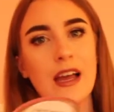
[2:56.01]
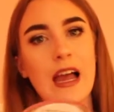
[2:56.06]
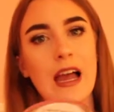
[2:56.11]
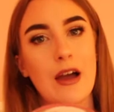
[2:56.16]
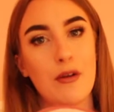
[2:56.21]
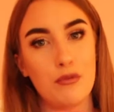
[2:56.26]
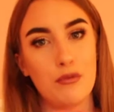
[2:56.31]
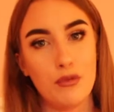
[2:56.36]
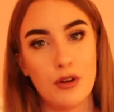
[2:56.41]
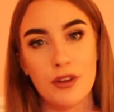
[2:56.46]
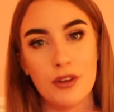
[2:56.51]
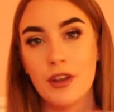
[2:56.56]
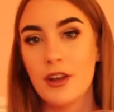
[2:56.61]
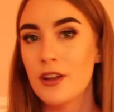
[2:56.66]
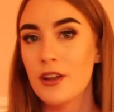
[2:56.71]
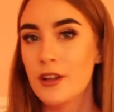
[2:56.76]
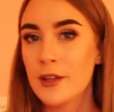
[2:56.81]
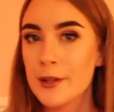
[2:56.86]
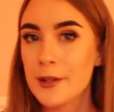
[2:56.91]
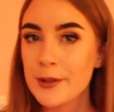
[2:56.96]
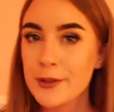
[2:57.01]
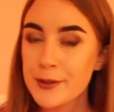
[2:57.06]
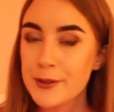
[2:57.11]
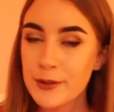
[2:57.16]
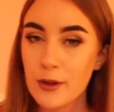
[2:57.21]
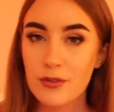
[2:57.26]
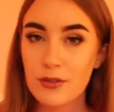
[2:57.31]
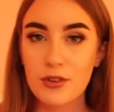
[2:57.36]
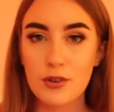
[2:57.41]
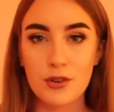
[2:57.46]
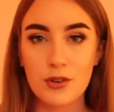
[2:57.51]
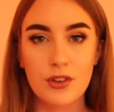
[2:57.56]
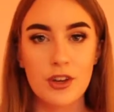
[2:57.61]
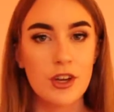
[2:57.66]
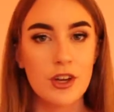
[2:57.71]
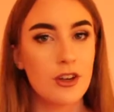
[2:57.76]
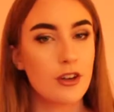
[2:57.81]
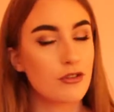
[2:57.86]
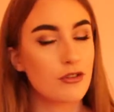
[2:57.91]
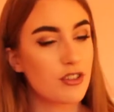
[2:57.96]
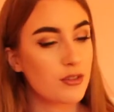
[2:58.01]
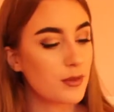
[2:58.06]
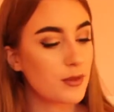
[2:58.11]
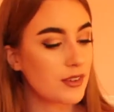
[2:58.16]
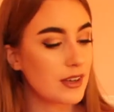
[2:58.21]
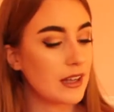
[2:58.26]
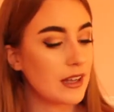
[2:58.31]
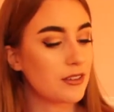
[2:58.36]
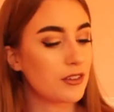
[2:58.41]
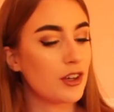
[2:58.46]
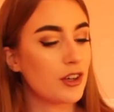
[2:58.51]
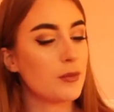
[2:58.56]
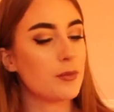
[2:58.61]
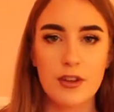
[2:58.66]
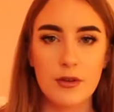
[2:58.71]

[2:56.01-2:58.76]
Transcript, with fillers: everyone loves a good Christmas candle.